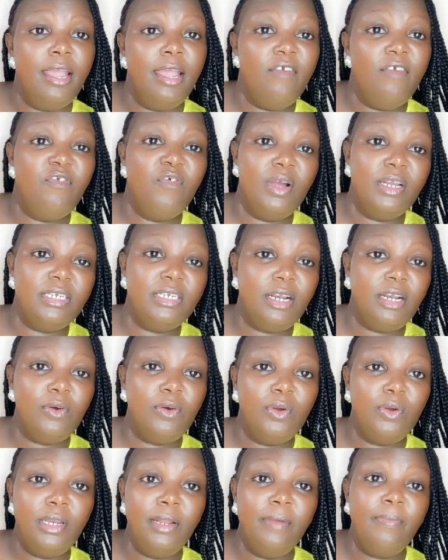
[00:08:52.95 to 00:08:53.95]
If you want a
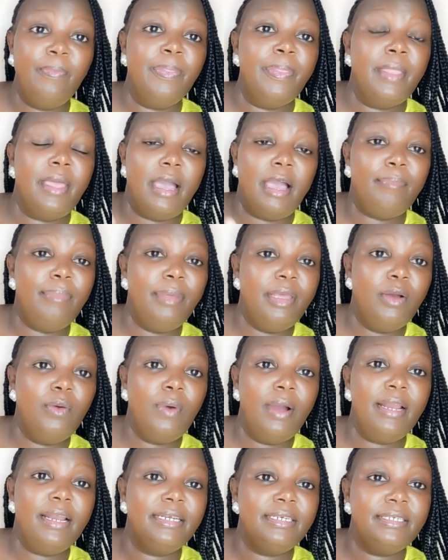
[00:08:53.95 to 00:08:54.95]
loan, a big
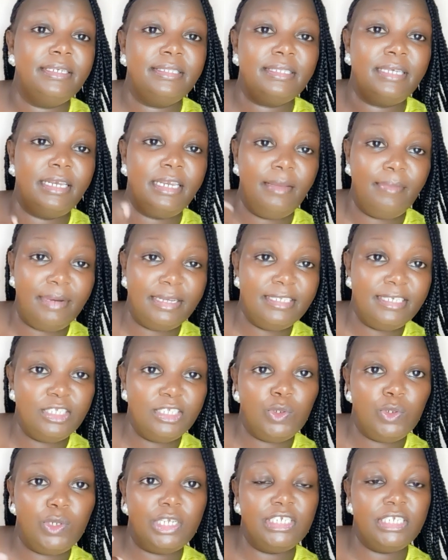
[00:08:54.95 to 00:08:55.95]
one, and it's an
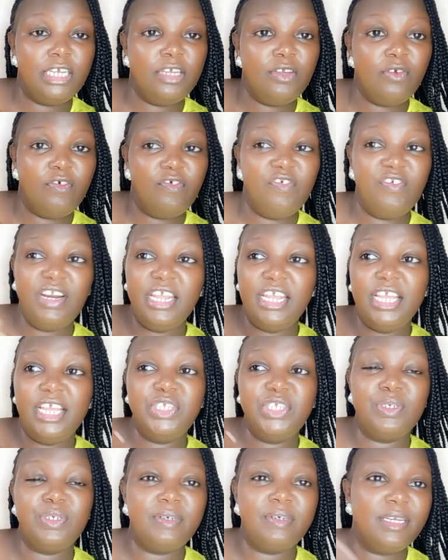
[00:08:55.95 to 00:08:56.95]
emergency, you can take your
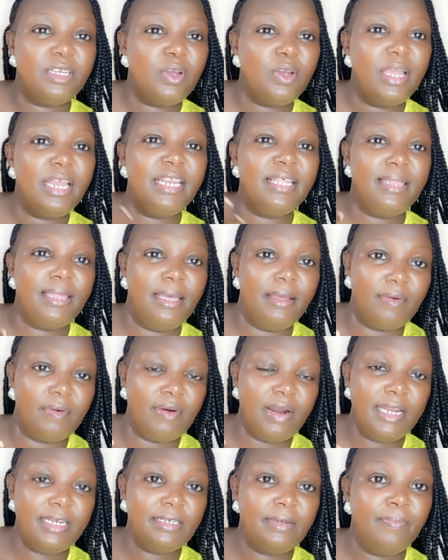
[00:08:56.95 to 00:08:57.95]
fridge, your radio, anything,
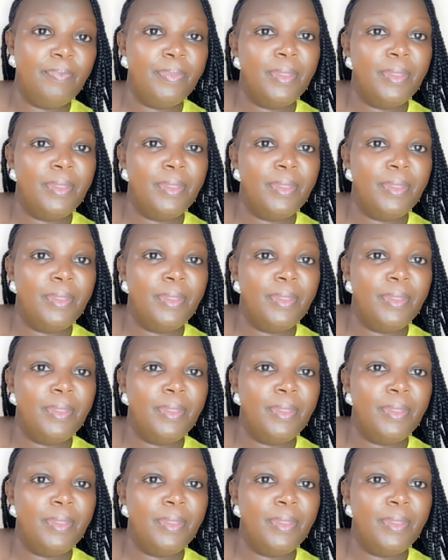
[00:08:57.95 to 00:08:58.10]
right?